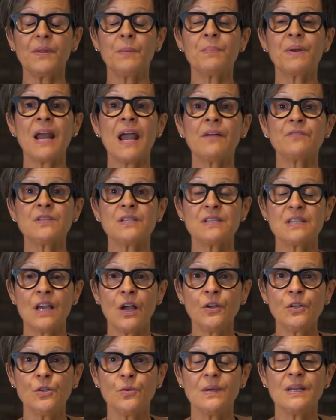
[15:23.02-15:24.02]
But I have to
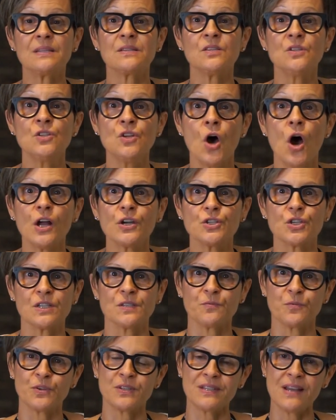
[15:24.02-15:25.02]
tell you, it's not
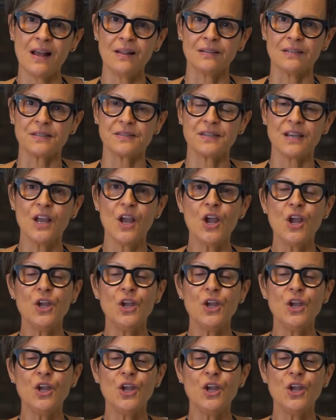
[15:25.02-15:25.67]
just for salads.